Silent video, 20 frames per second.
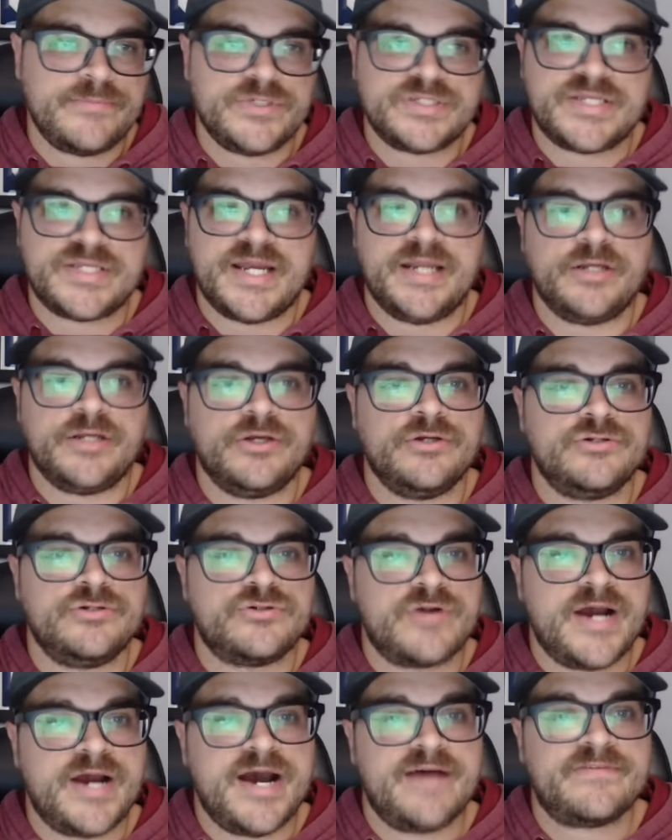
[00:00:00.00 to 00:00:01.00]
Just
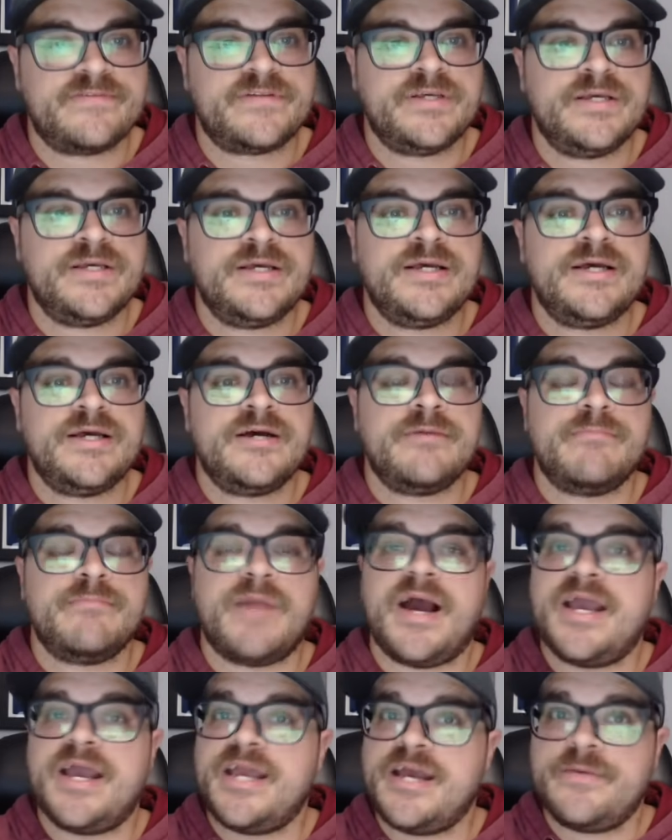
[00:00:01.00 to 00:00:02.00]
had a good
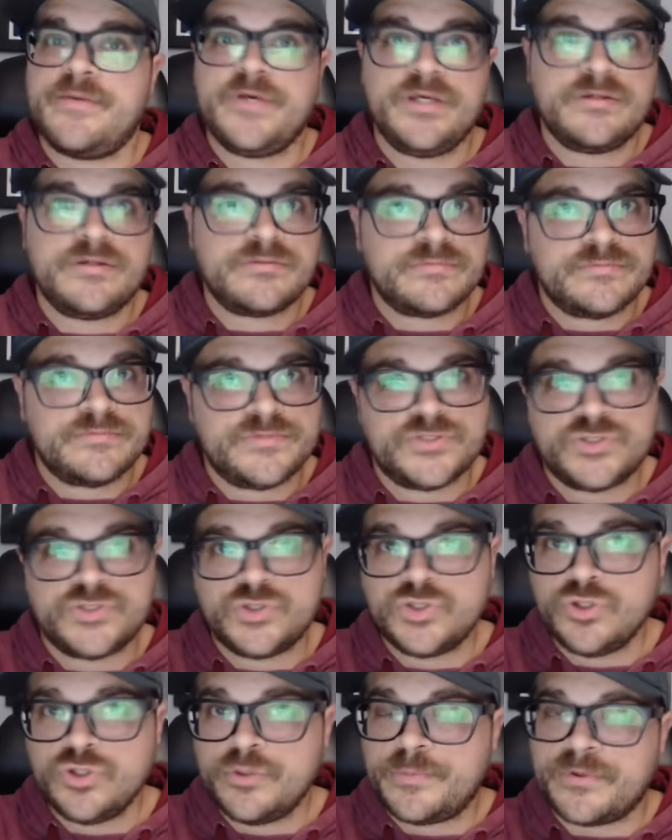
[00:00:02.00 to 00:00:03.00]
draft.
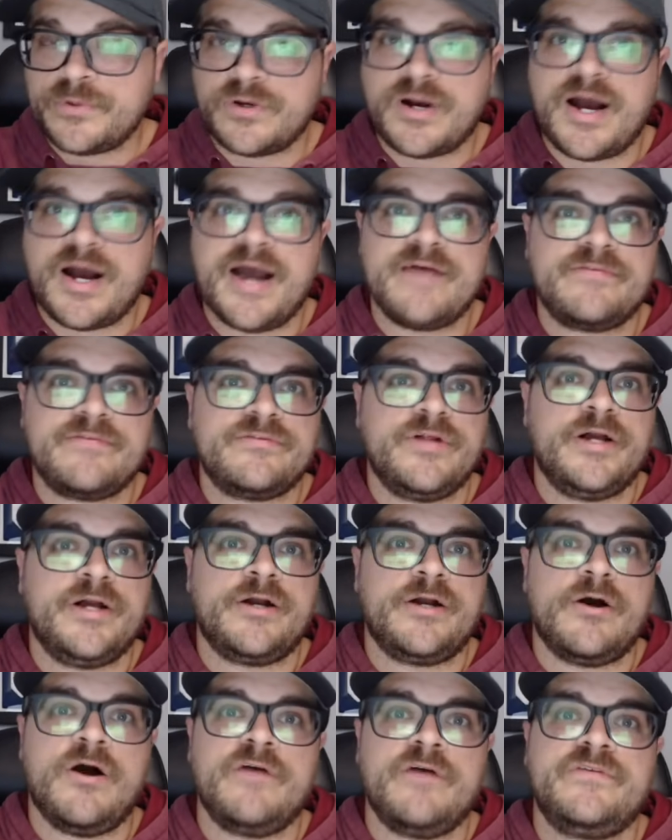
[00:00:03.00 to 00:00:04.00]
Miami,
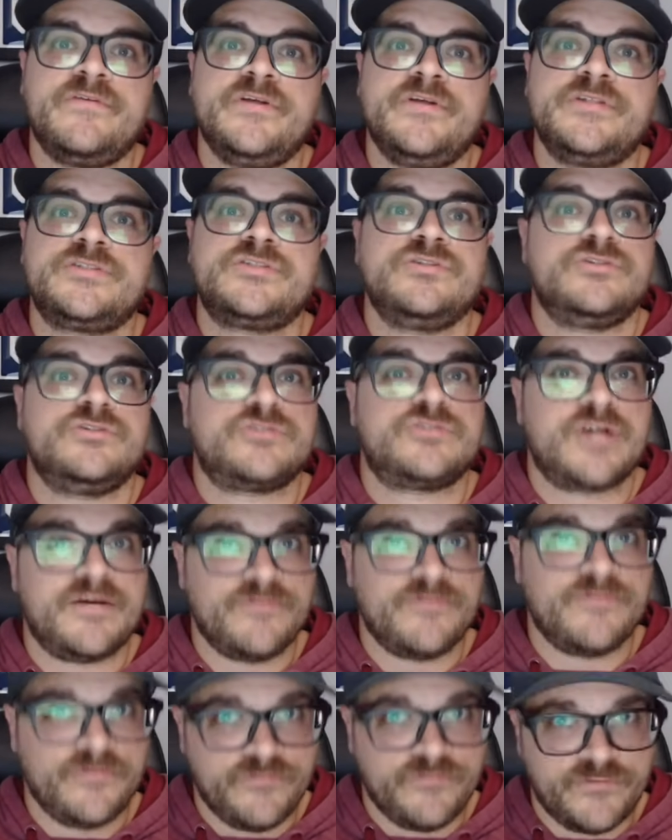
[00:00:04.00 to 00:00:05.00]
super high-flying
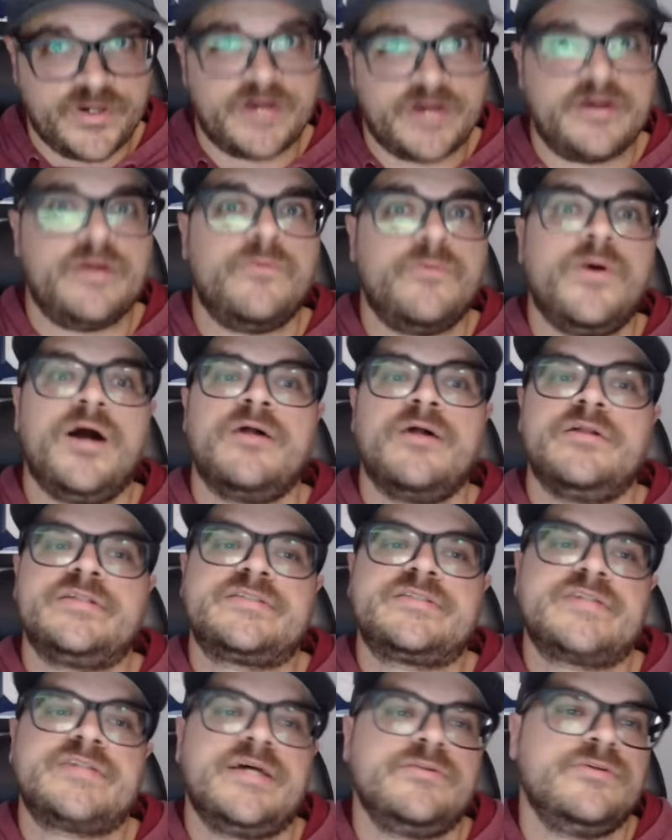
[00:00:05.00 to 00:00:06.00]
offense, should travel very
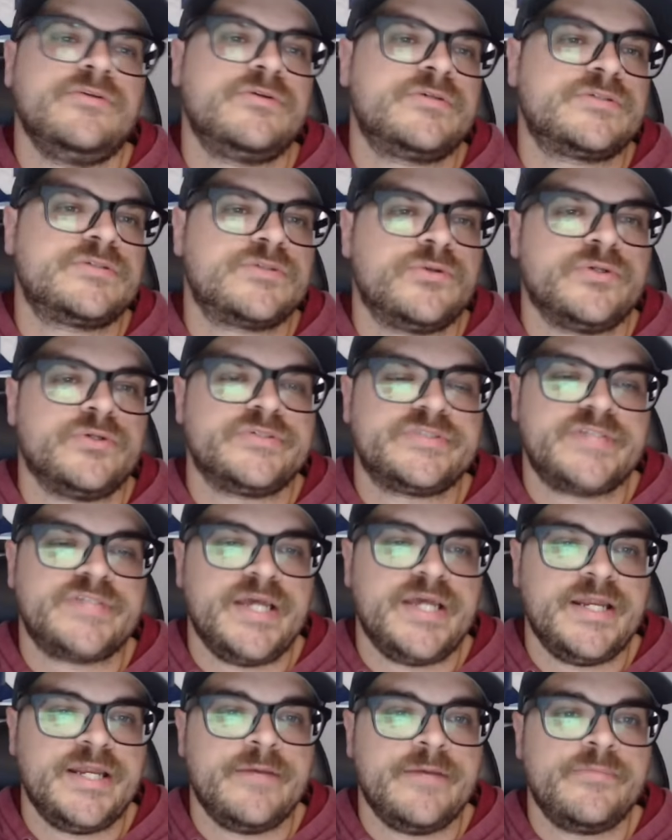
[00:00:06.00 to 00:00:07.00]
well inside Lucas
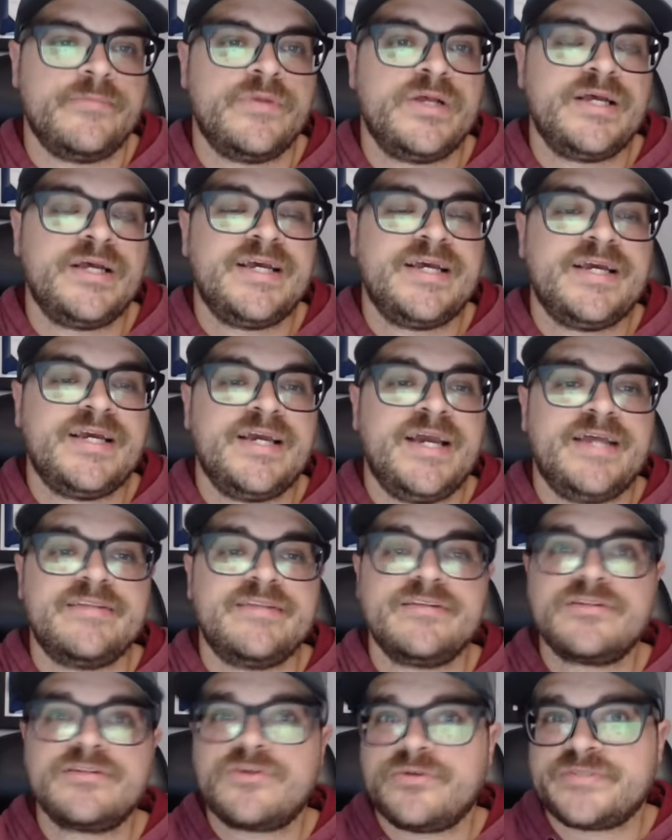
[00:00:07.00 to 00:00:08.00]
Oil Stadium.
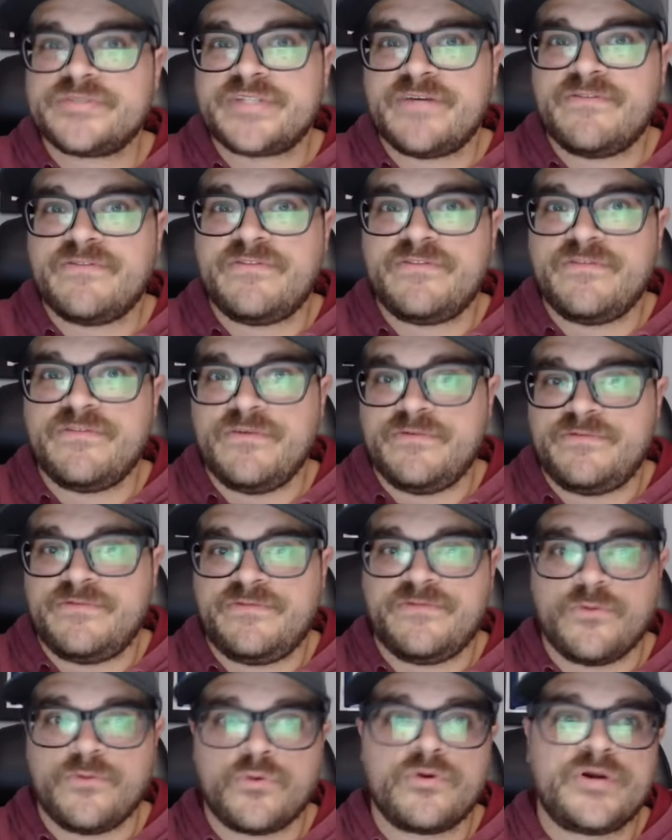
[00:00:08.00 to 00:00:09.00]
And then the Colts have
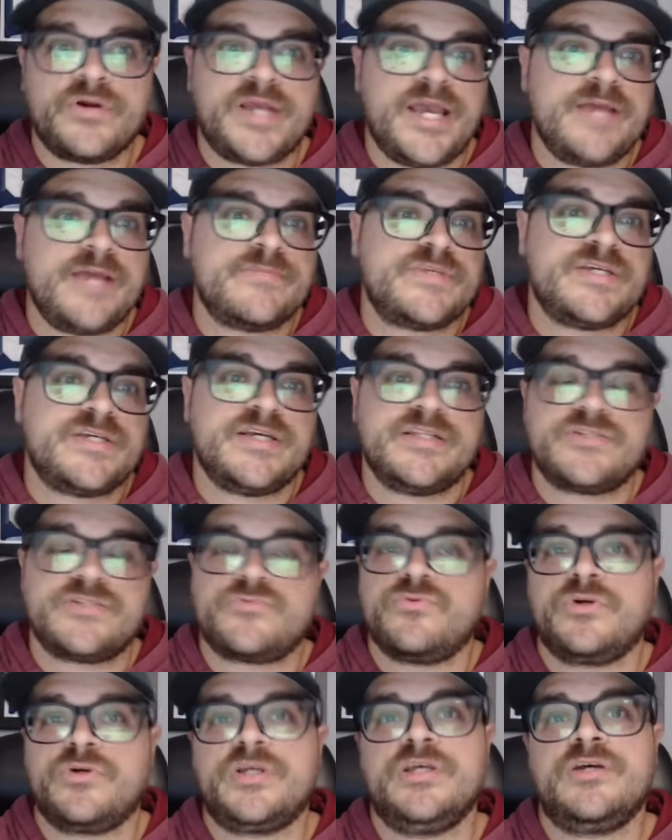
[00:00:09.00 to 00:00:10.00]
four games
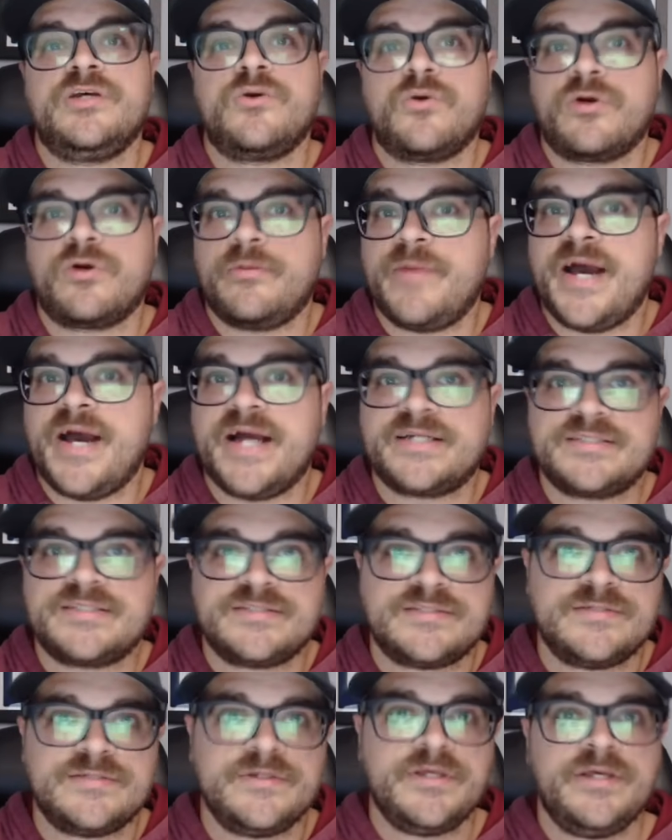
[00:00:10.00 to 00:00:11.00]
against rookie
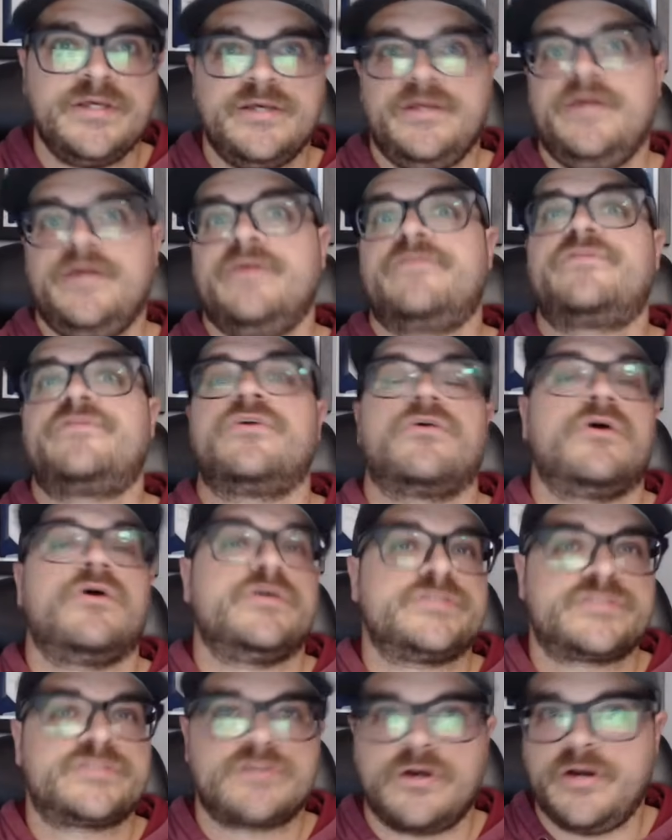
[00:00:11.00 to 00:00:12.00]
quarterbacks if they're all
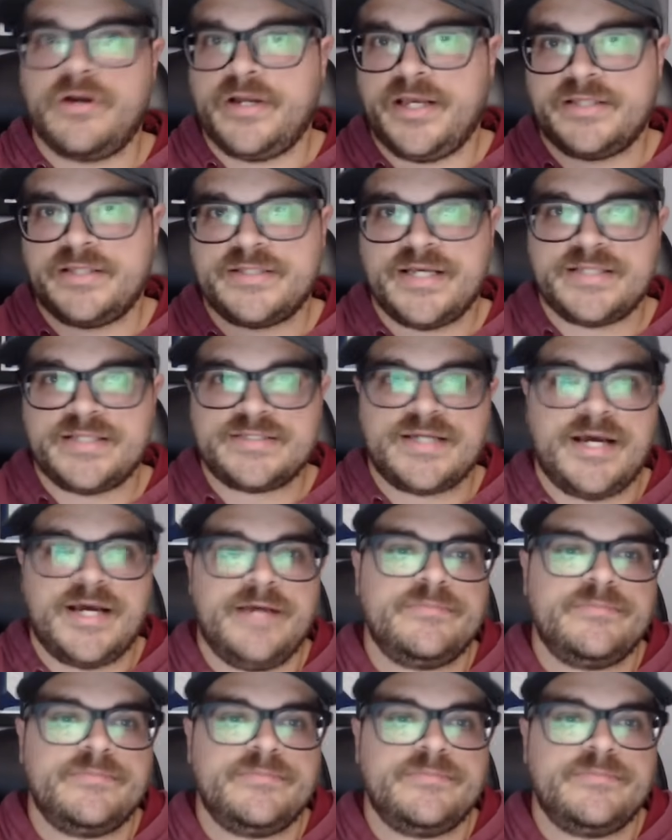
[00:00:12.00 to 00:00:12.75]
starting at that time.